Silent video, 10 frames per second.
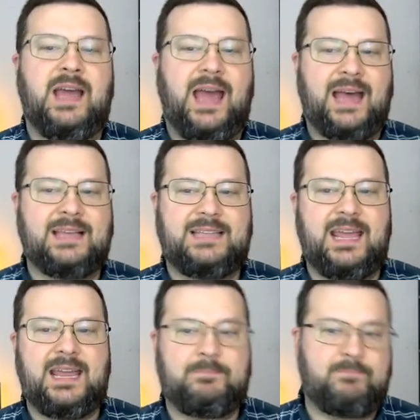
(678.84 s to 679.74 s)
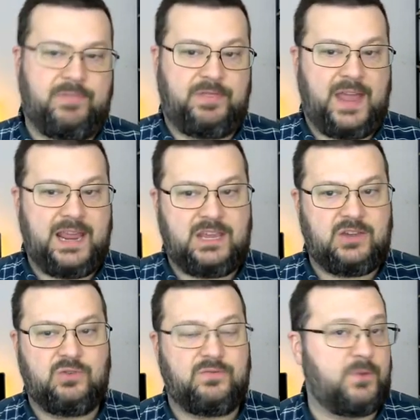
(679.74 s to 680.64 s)
as a thank
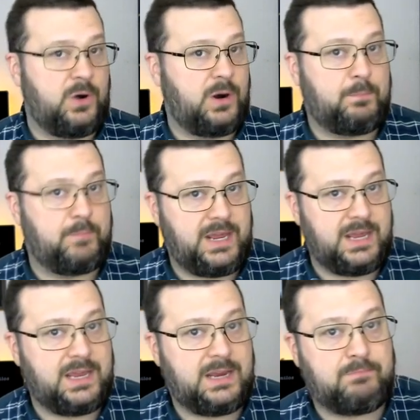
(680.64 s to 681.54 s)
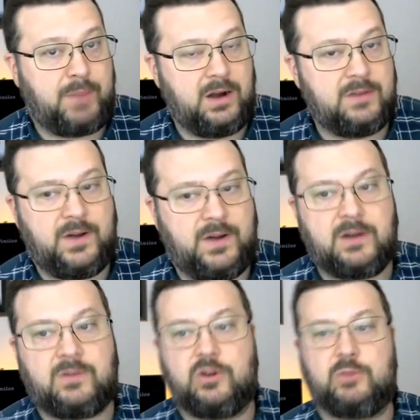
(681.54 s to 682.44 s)
you for being part of our
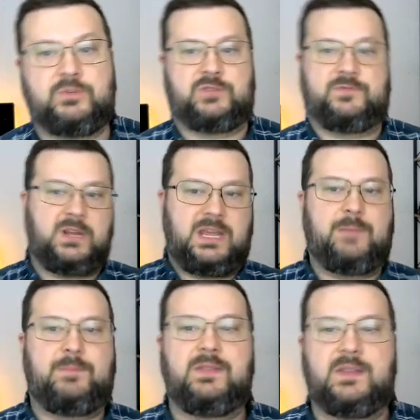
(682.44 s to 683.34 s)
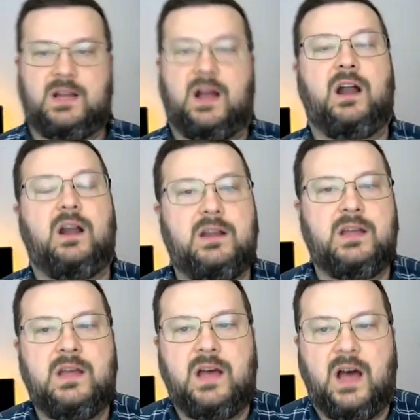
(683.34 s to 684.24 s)
group, just for keeping the card
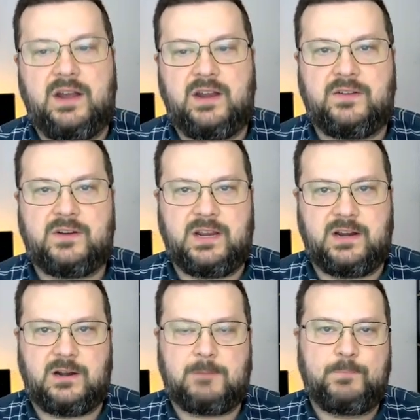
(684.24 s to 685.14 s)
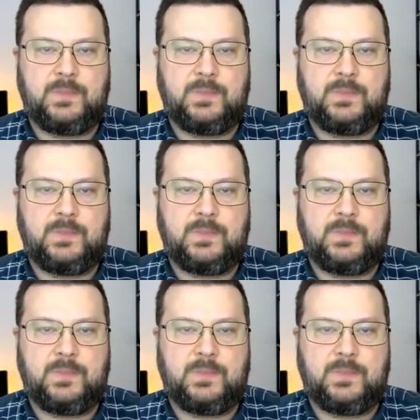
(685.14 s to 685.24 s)
another year.